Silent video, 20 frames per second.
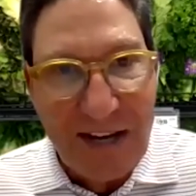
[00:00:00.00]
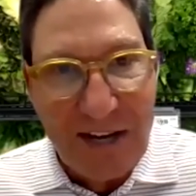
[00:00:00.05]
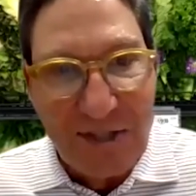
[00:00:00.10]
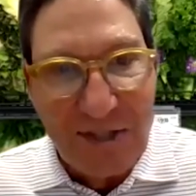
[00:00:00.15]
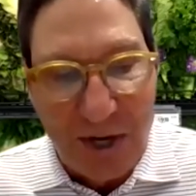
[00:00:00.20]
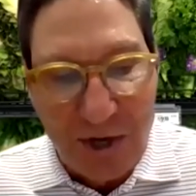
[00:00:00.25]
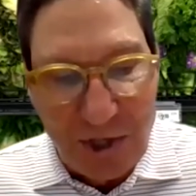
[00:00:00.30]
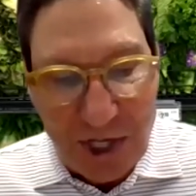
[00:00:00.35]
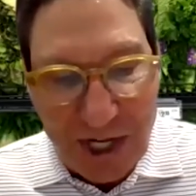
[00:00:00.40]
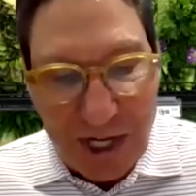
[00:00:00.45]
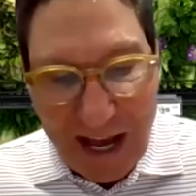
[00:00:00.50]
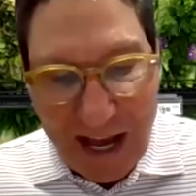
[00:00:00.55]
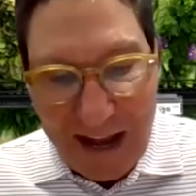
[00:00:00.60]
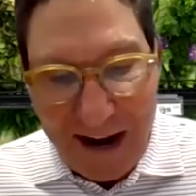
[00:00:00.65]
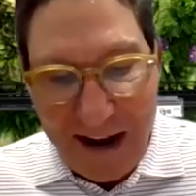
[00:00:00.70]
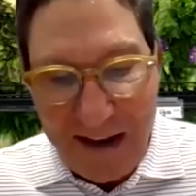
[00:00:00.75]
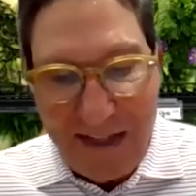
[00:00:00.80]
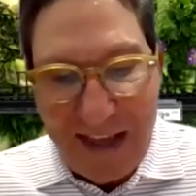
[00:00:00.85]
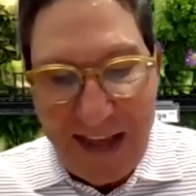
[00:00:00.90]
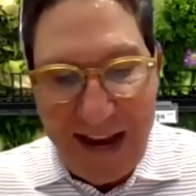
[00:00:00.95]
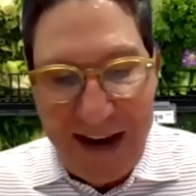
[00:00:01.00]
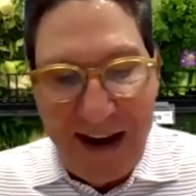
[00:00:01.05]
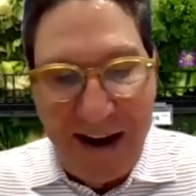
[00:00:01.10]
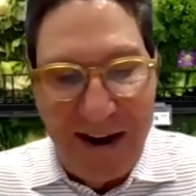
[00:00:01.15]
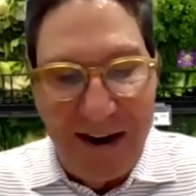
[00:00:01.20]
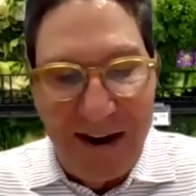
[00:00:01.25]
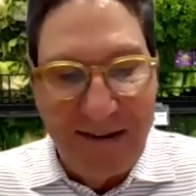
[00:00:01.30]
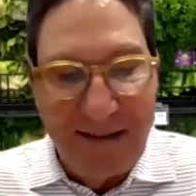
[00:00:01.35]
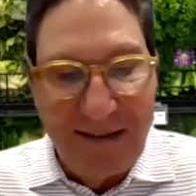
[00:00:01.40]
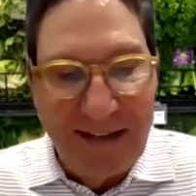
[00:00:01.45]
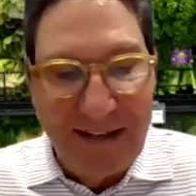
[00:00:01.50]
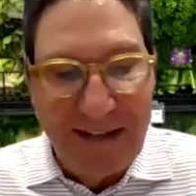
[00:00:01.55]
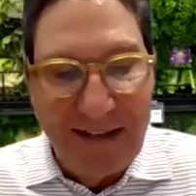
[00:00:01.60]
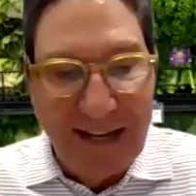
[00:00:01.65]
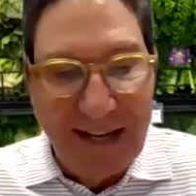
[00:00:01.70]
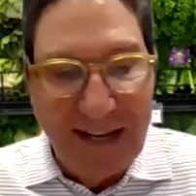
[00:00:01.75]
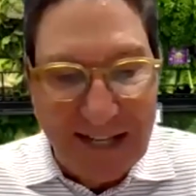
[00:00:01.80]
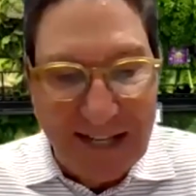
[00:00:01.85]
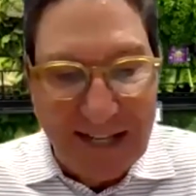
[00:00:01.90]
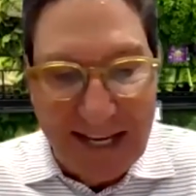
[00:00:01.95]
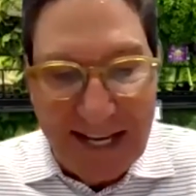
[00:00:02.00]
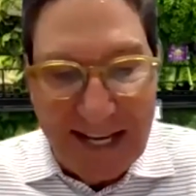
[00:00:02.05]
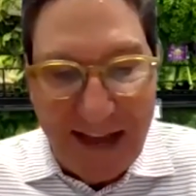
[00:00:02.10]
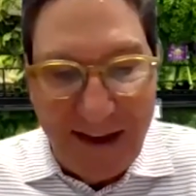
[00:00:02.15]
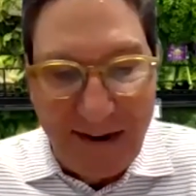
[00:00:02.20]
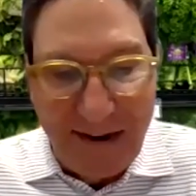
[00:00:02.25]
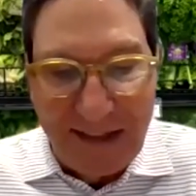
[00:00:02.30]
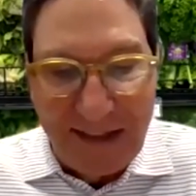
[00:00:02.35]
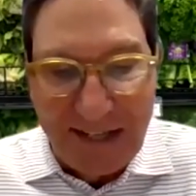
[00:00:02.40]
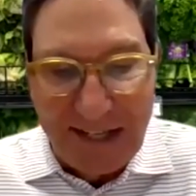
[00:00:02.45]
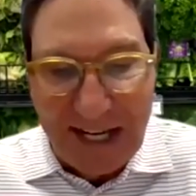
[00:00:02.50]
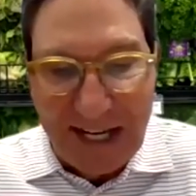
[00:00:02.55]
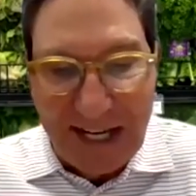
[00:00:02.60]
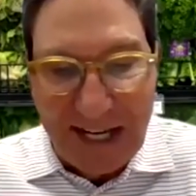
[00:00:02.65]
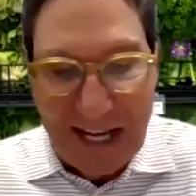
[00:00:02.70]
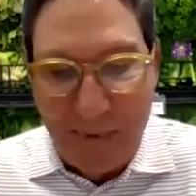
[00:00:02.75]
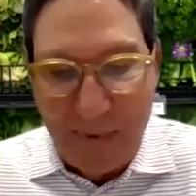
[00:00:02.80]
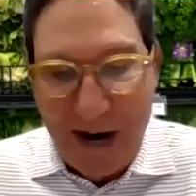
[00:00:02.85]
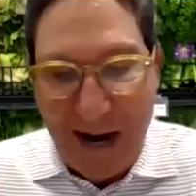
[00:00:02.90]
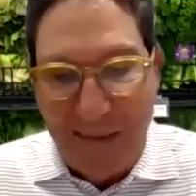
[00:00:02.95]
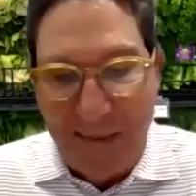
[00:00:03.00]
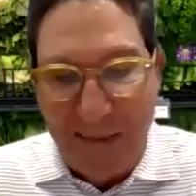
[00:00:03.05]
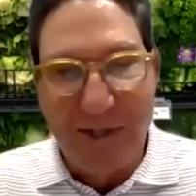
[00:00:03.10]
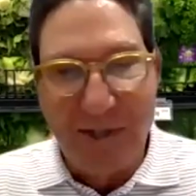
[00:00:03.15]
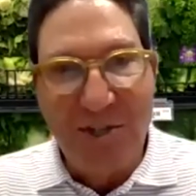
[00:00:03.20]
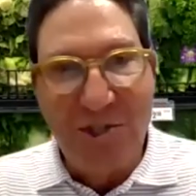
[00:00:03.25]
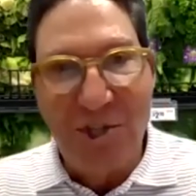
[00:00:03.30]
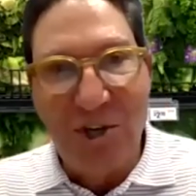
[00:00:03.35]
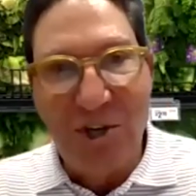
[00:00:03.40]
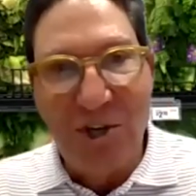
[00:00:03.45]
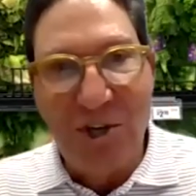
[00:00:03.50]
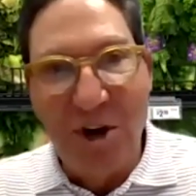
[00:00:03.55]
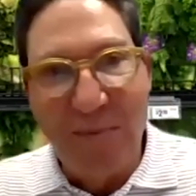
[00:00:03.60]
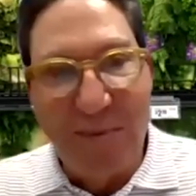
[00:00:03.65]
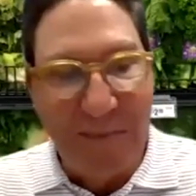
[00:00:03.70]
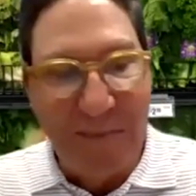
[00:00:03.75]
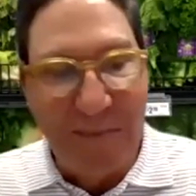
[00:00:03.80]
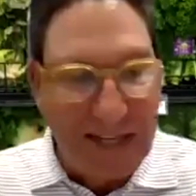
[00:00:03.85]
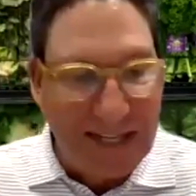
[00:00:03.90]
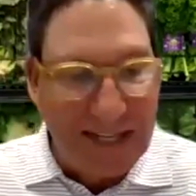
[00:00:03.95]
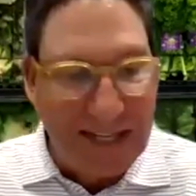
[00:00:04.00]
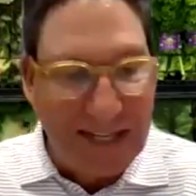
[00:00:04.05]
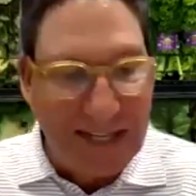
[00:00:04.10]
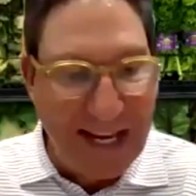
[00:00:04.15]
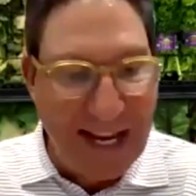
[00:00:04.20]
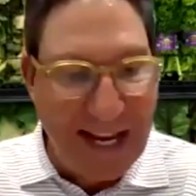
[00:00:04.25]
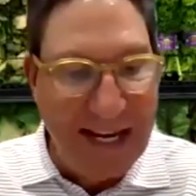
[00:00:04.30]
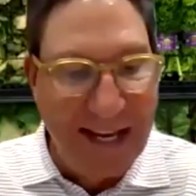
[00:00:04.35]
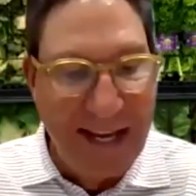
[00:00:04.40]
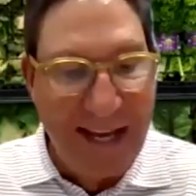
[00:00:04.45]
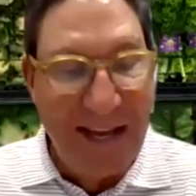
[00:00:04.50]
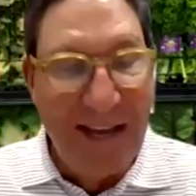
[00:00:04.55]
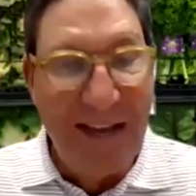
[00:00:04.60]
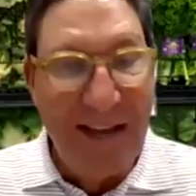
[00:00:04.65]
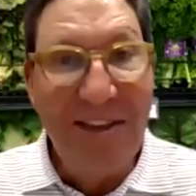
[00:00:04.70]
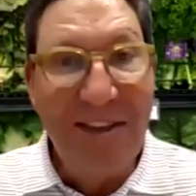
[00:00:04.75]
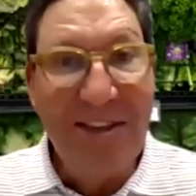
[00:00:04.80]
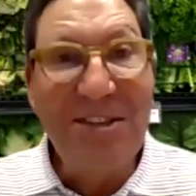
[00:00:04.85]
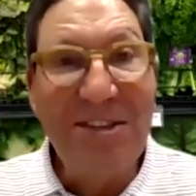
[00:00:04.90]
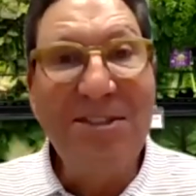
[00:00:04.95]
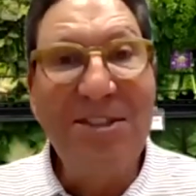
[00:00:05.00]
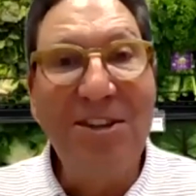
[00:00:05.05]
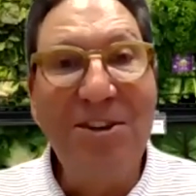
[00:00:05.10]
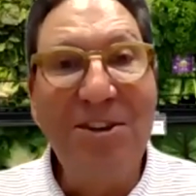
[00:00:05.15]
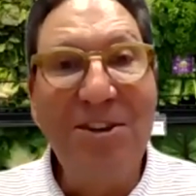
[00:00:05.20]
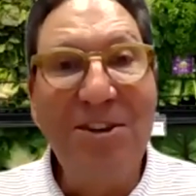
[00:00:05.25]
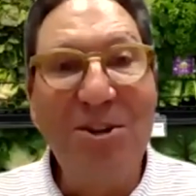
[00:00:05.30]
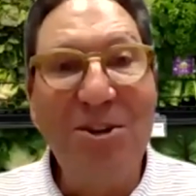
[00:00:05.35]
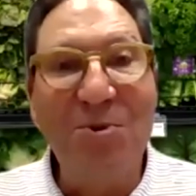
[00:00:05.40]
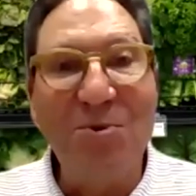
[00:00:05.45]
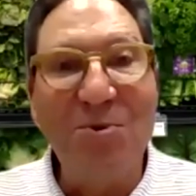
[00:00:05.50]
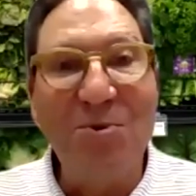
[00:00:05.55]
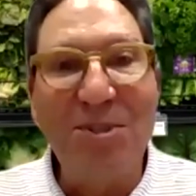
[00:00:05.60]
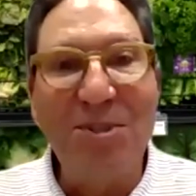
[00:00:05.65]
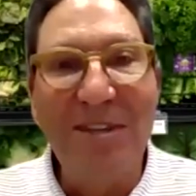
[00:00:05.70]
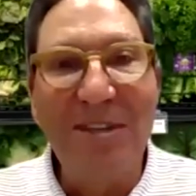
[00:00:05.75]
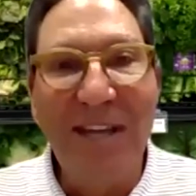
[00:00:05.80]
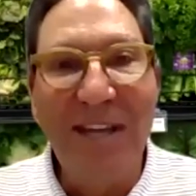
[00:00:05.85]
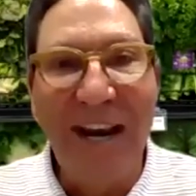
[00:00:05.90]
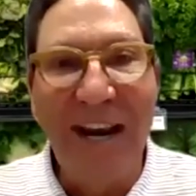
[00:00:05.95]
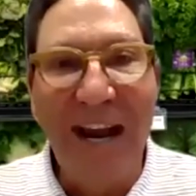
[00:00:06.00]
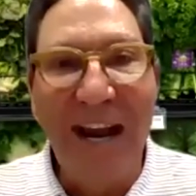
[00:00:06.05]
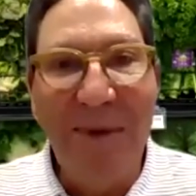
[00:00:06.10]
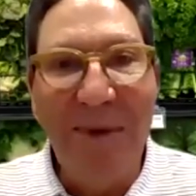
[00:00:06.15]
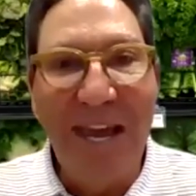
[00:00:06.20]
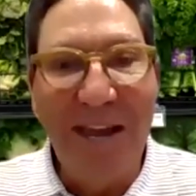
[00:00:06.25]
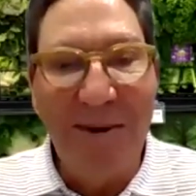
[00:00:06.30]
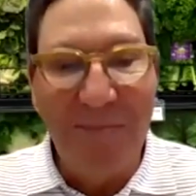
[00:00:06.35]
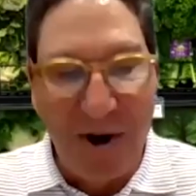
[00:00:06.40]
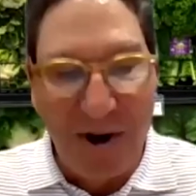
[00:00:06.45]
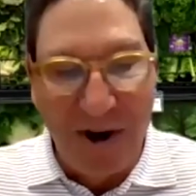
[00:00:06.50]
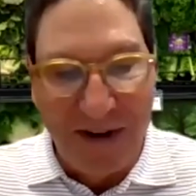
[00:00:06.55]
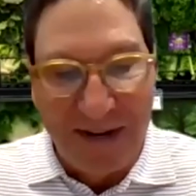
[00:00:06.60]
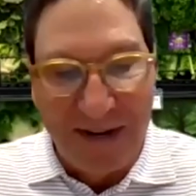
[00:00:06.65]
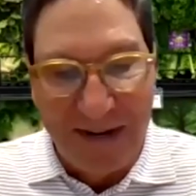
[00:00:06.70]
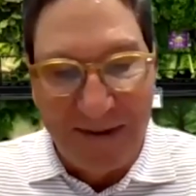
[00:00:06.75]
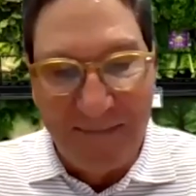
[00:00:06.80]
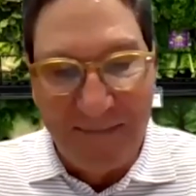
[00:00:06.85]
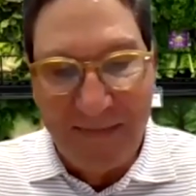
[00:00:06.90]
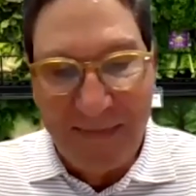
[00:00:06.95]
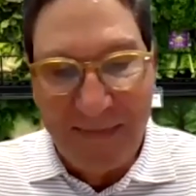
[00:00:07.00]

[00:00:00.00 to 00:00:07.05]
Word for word: So she got on the air and sat down at the teleprompter and she opened by saying, This is the news, and I'm Ann Martin.